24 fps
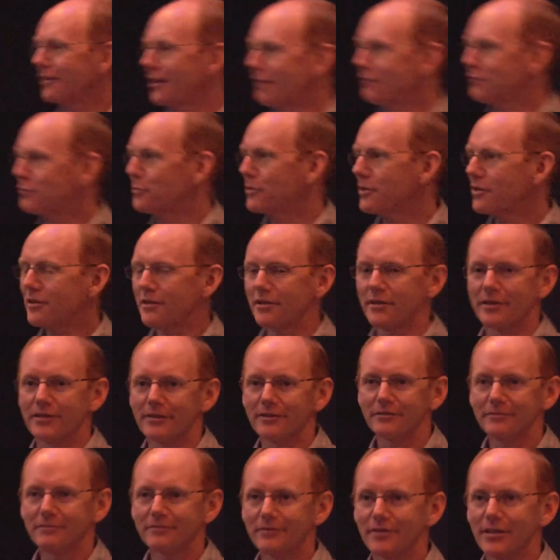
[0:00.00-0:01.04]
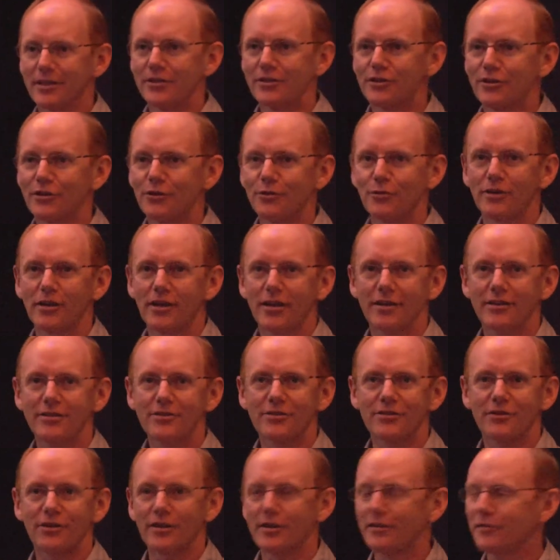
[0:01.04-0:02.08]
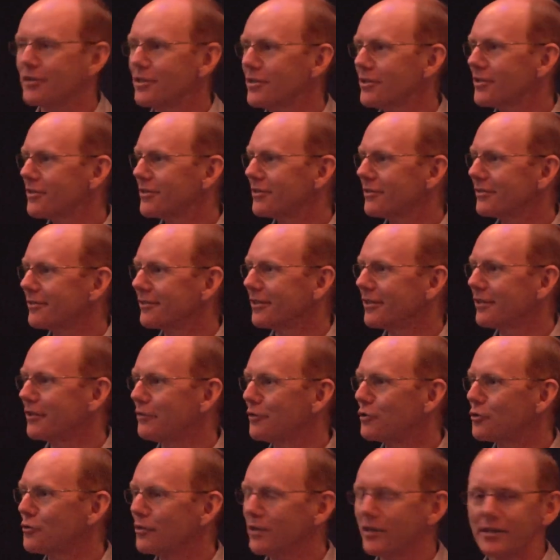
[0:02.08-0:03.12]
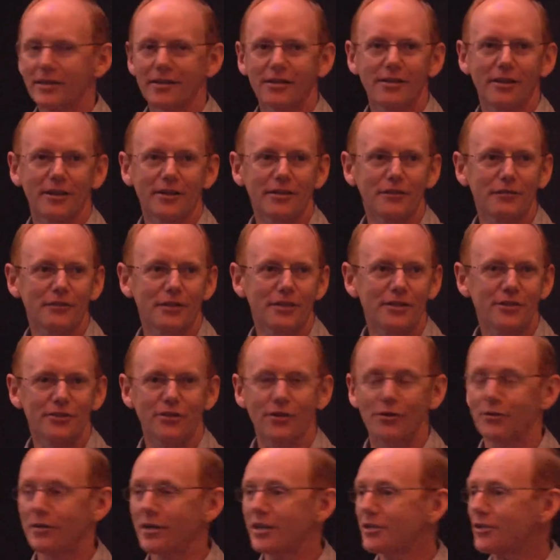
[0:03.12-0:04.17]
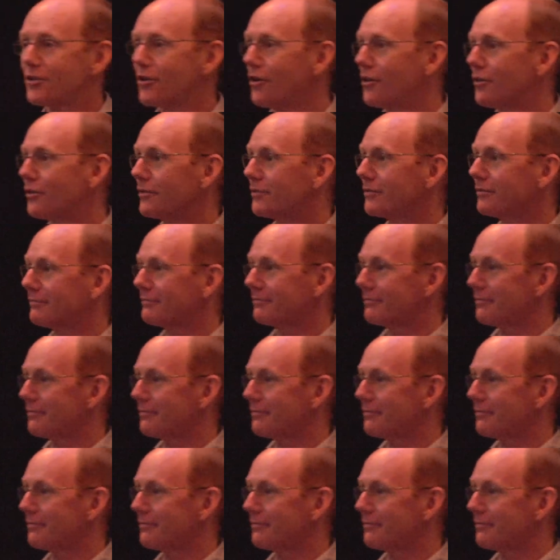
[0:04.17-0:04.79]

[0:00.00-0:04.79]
left with and need to utilize, all of us, individually and collectively. So let's all